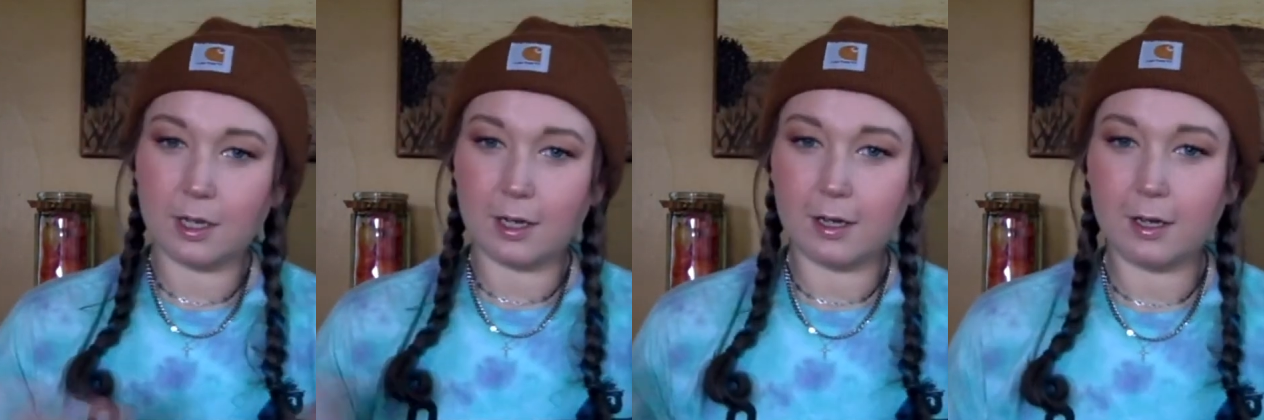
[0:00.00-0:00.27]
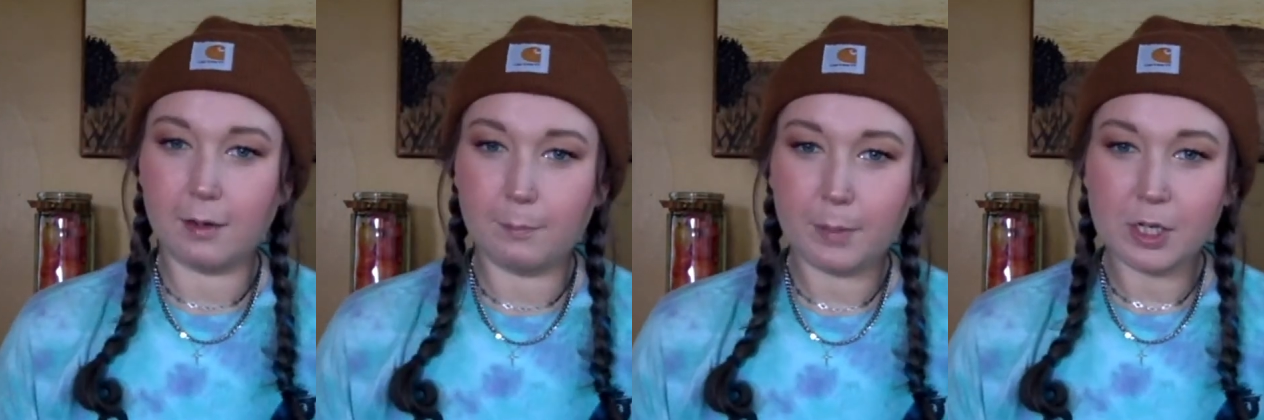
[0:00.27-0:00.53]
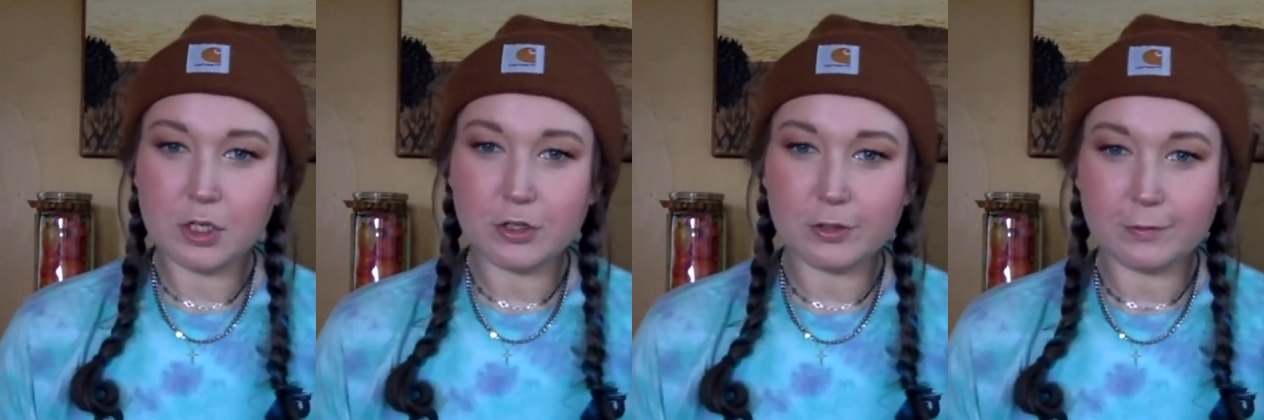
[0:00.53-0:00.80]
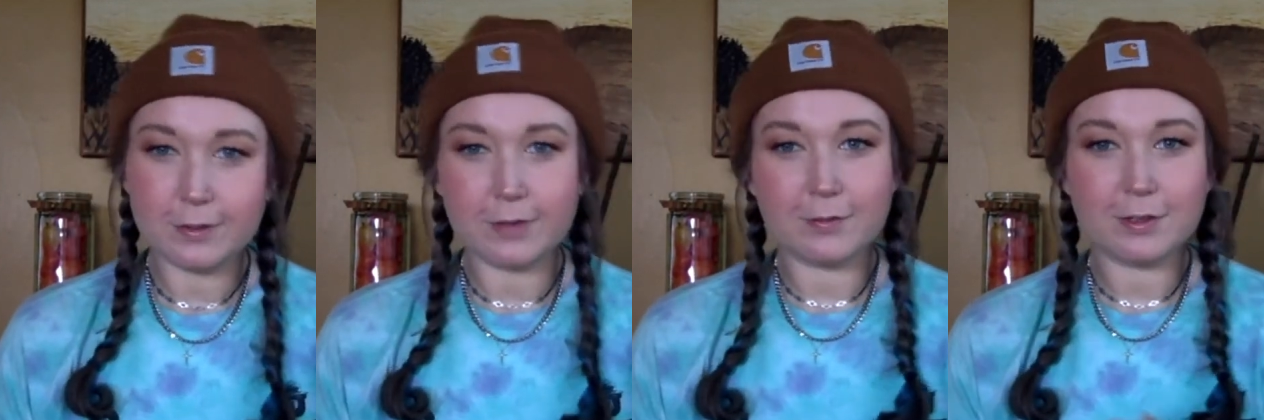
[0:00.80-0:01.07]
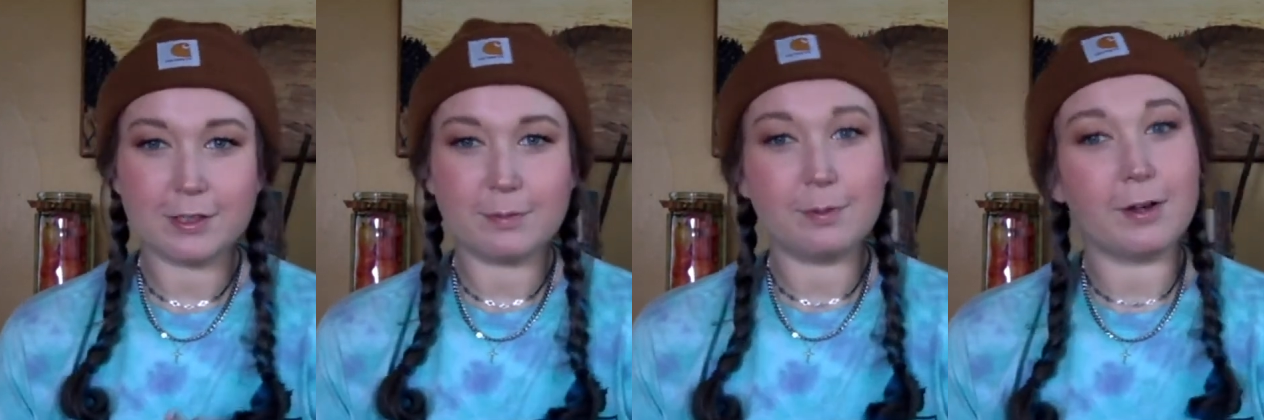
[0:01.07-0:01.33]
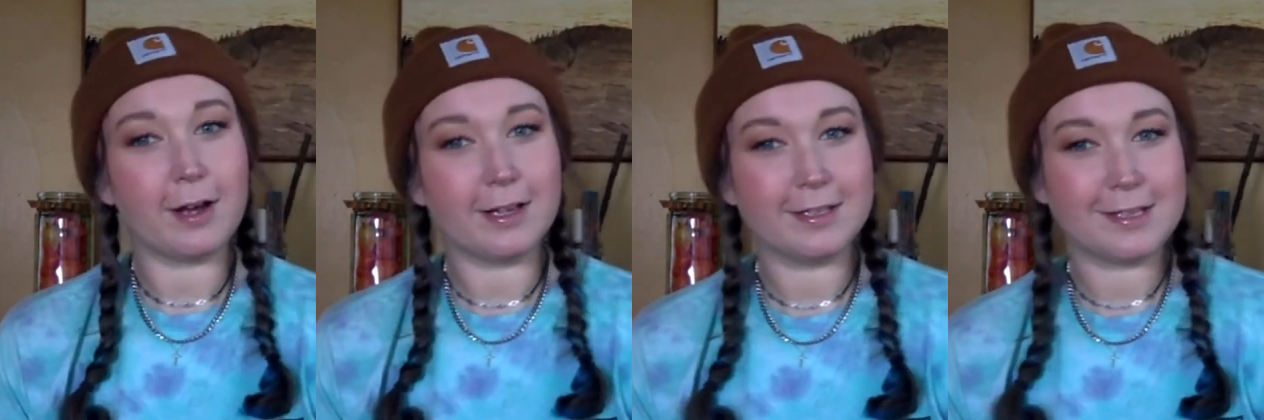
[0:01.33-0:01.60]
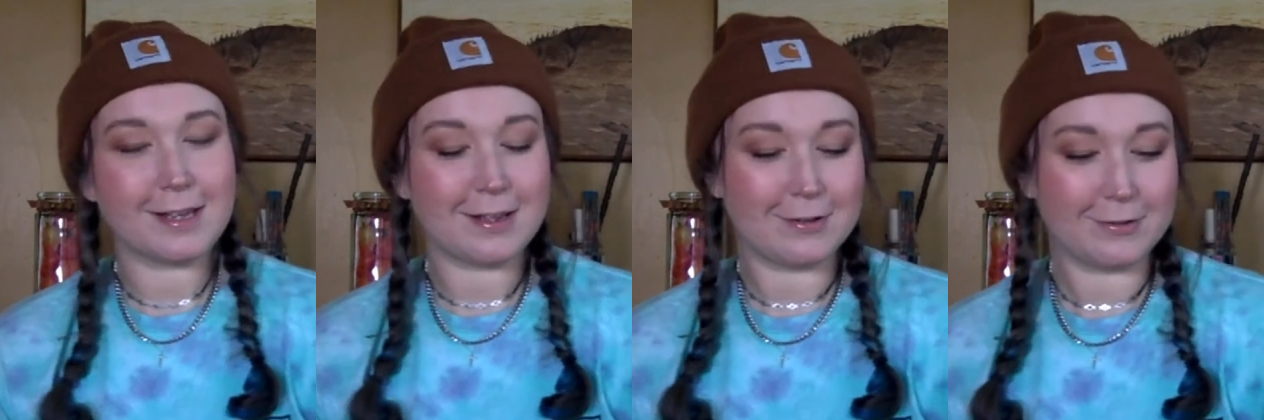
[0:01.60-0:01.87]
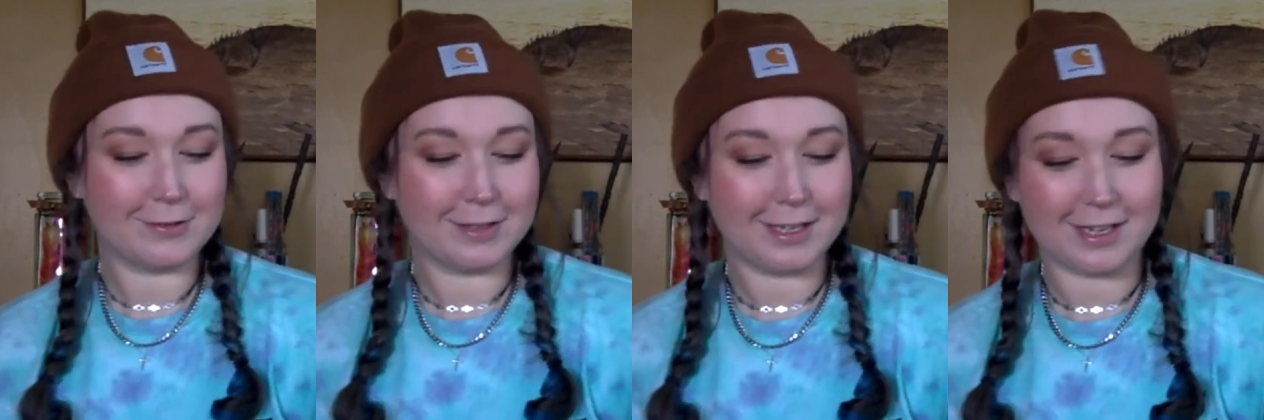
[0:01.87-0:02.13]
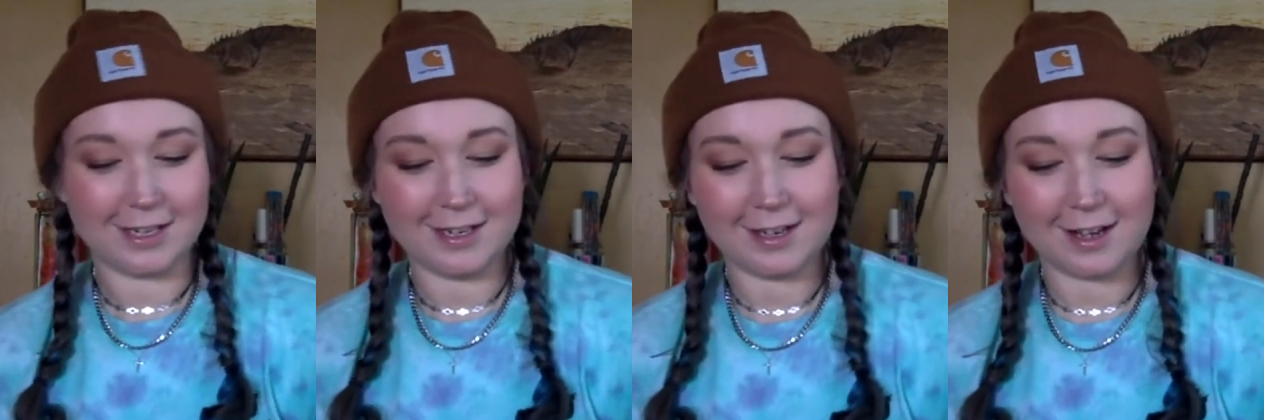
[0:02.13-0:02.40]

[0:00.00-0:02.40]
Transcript: a bunch of different supplies that you'll need.